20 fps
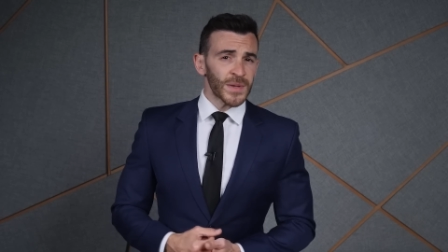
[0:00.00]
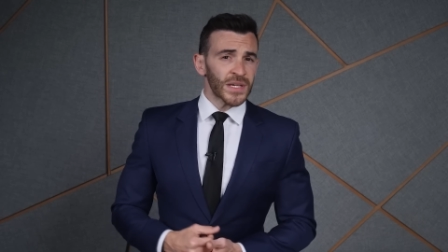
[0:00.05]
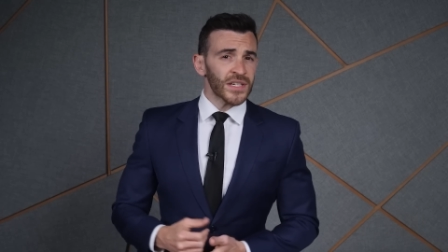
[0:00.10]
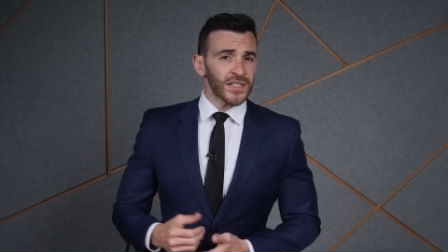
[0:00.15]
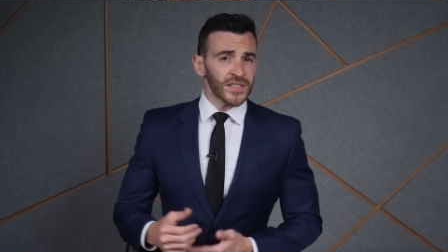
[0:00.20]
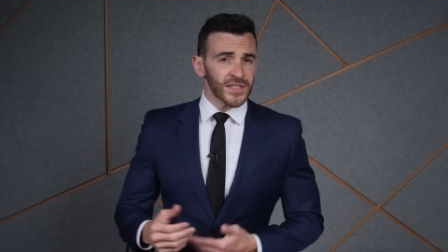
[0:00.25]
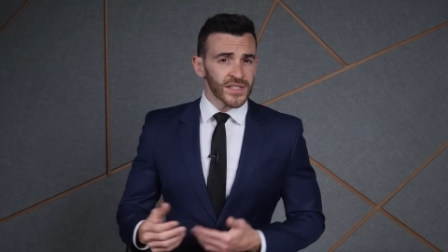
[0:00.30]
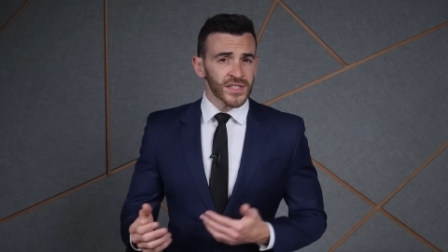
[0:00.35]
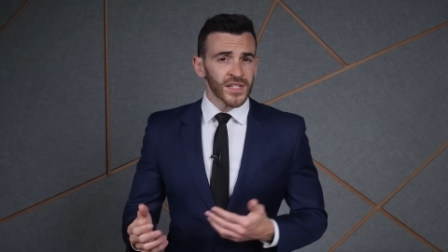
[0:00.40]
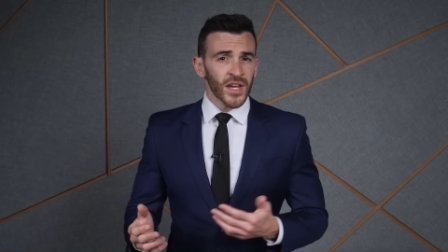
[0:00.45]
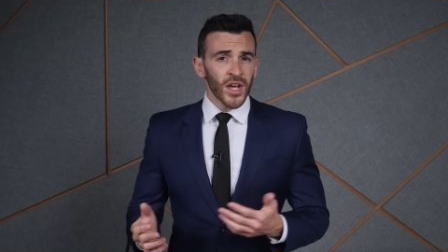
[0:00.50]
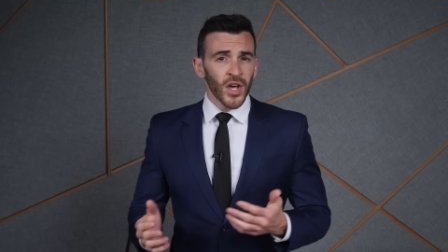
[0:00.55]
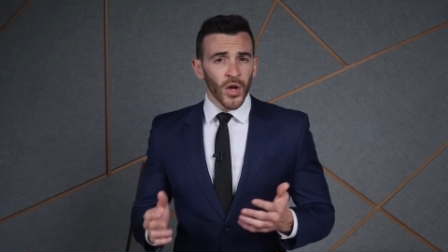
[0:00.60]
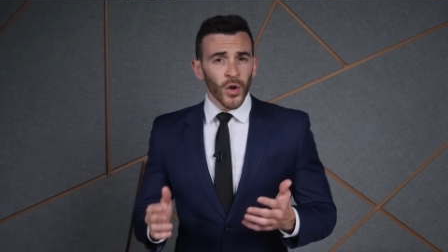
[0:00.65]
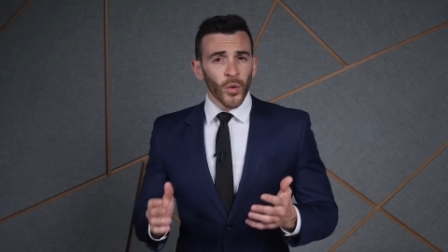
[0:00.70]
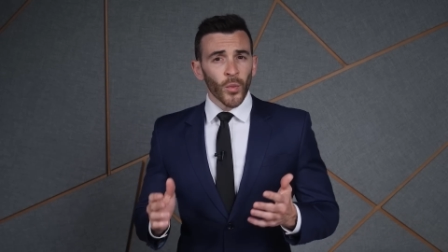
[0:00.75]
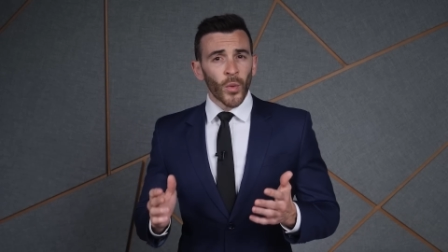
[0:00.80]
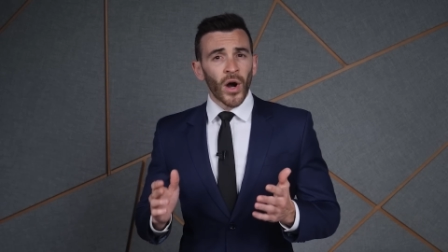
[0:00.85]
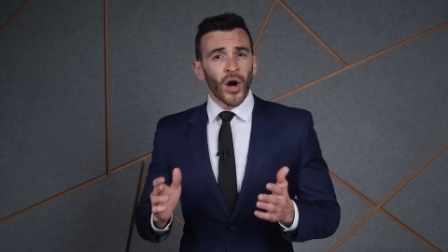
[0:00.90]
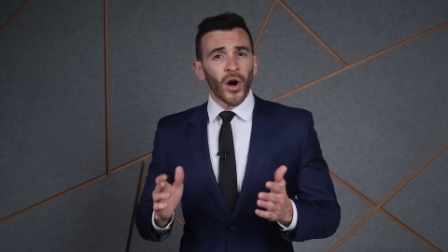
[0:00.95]
because,
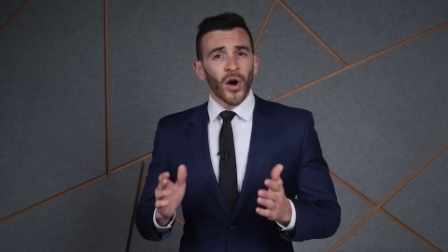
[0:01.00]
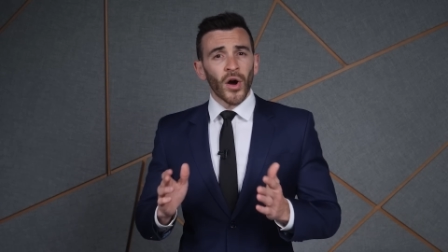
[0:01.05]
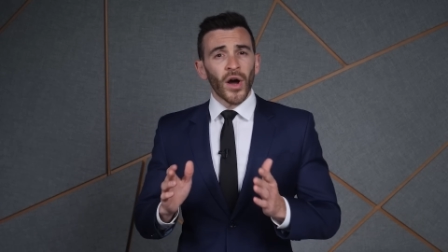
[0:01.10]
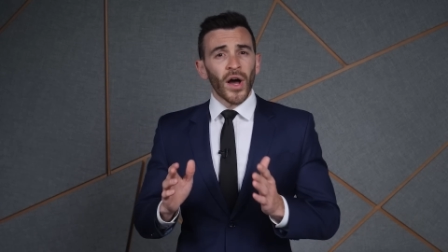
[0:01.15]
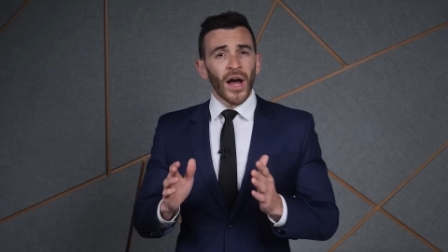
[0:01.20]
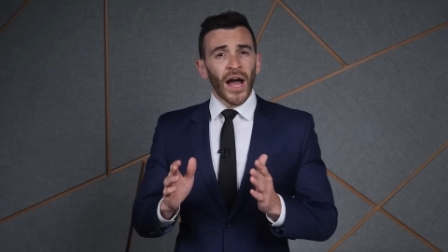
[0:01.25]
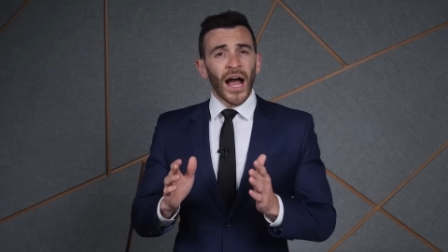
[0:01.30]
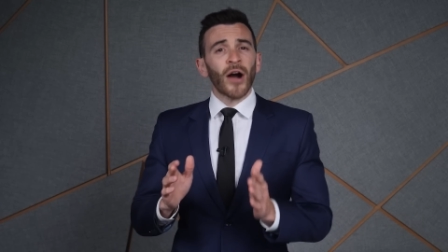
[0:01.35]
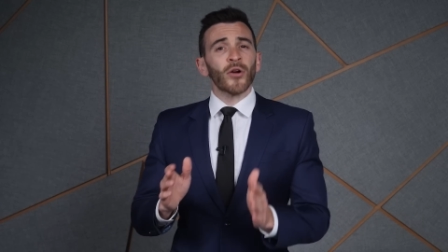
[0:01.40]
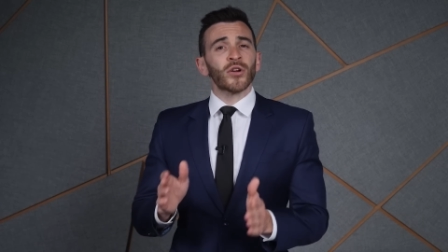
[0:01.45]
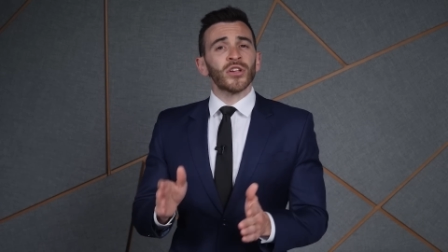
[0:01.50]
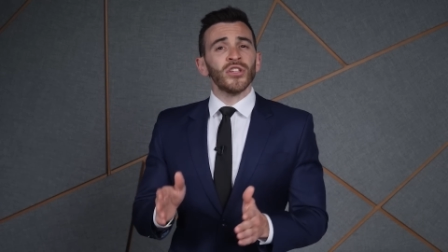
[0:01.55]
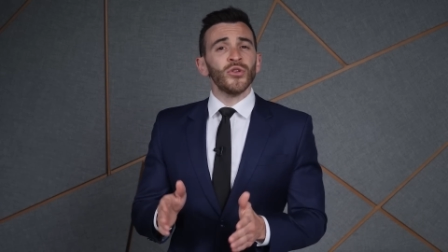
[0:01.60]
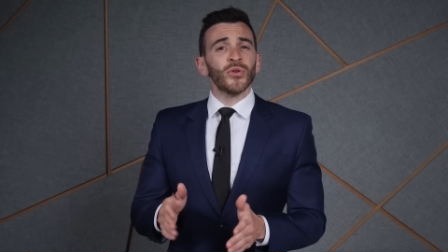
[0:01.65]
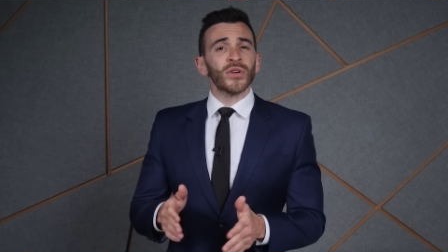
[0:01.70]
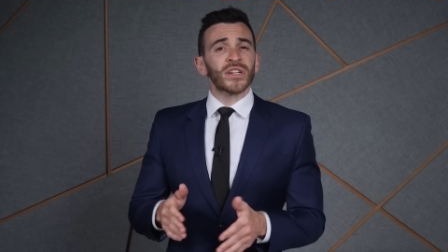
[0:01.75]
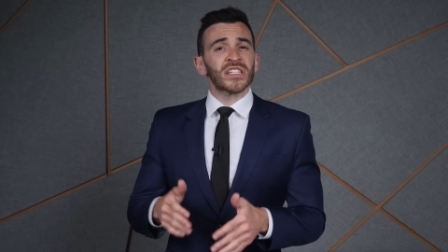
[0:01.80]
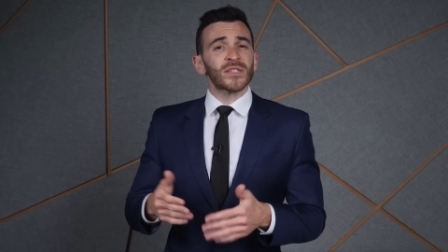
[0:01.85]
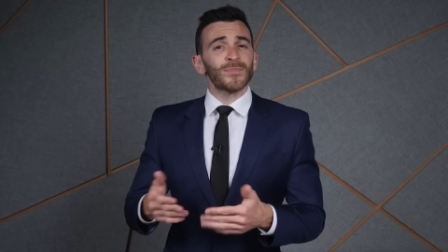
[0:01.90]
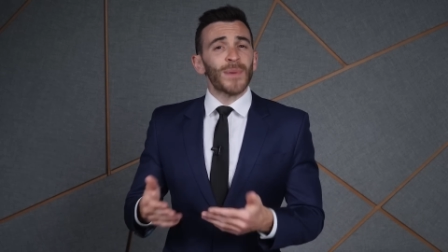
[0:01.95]
well, how can
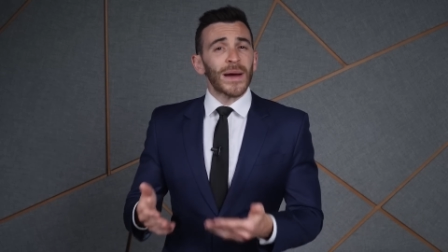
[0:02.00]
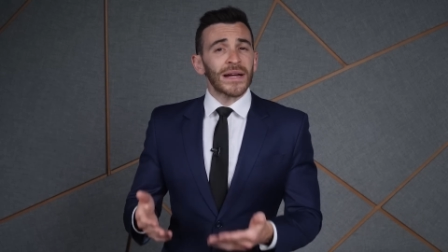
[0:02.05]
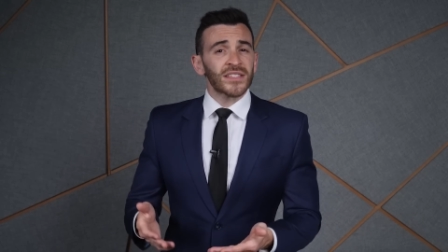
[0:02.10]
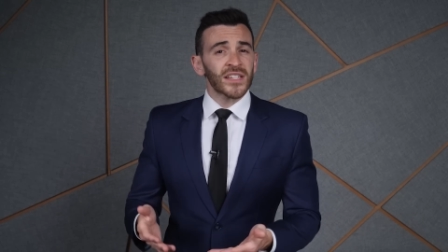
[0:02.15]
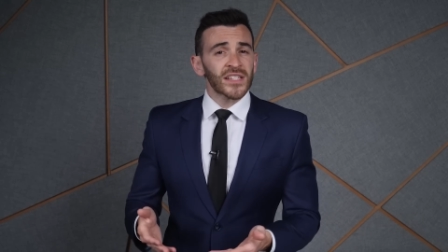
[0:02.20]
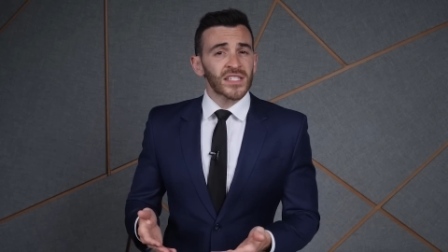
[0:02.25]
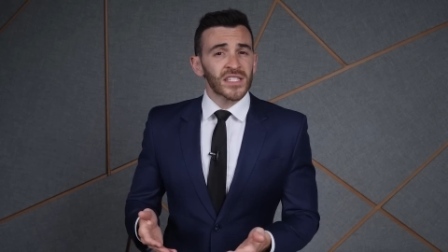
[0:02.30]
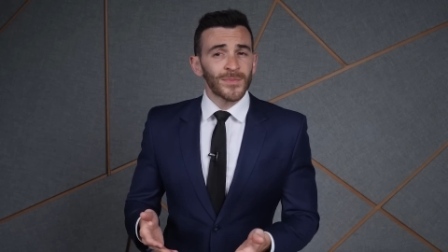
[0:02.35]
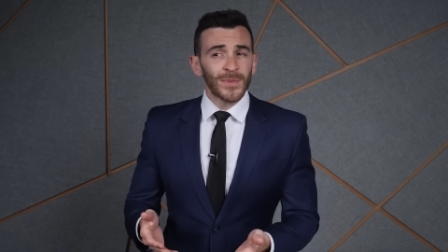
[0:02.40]
you expect us